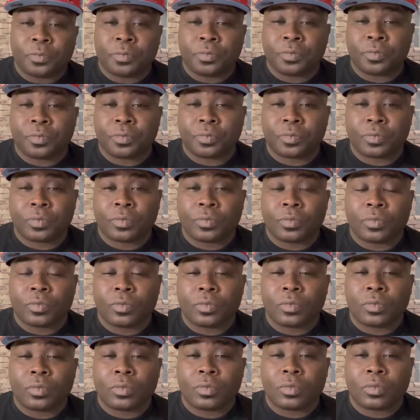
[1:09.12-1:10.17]

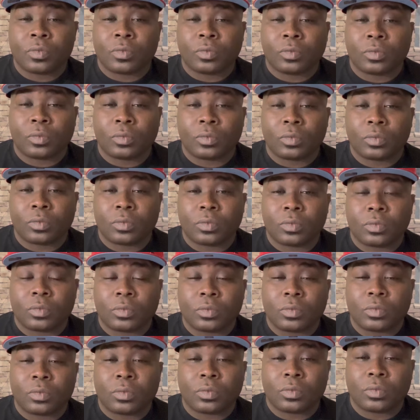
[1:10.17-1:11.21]

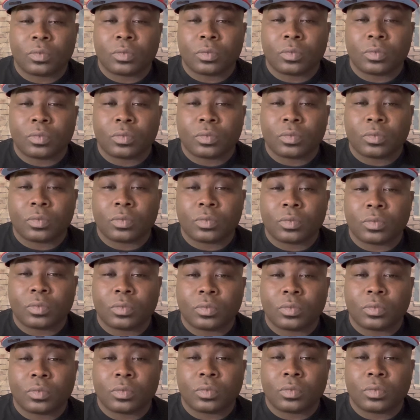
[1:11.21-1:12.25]

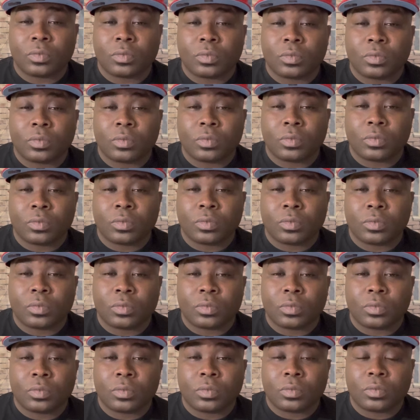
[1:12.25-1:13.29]

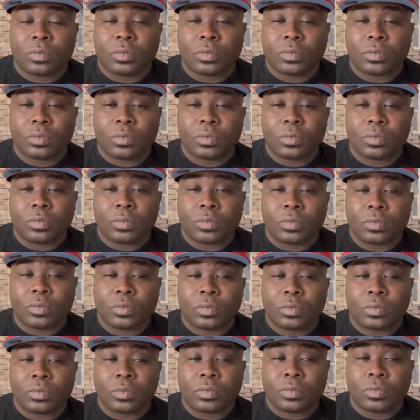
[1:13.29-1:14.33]

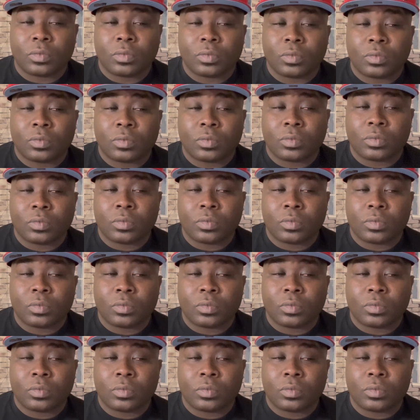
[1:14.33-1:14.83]
No one is speaking in this clip.